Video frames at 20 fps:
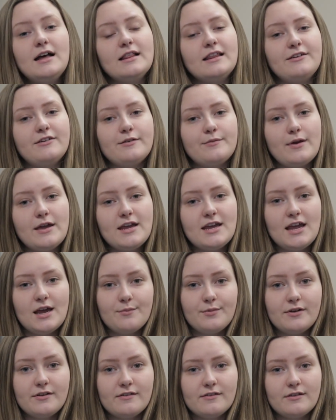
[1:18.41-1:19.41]
leaving many
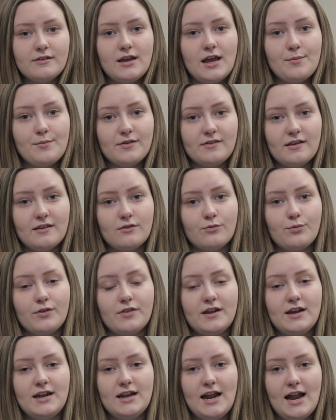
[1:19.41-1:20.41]
campuses
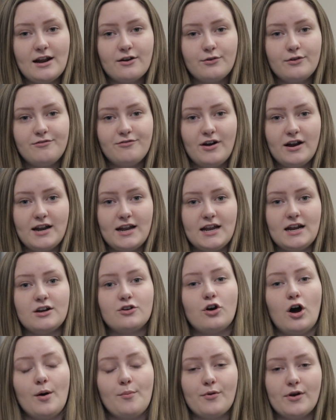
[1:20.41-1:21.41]
with inadequate funding
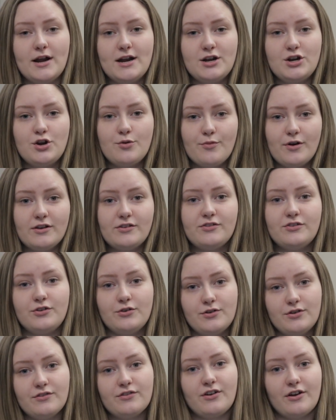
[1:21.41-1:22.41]
to operate numerous
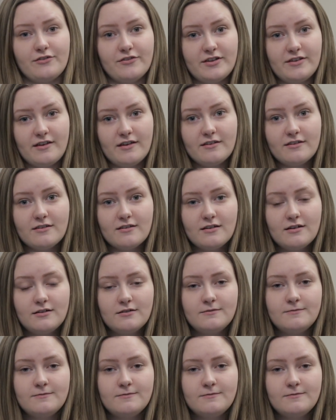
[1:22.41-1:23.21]
student services.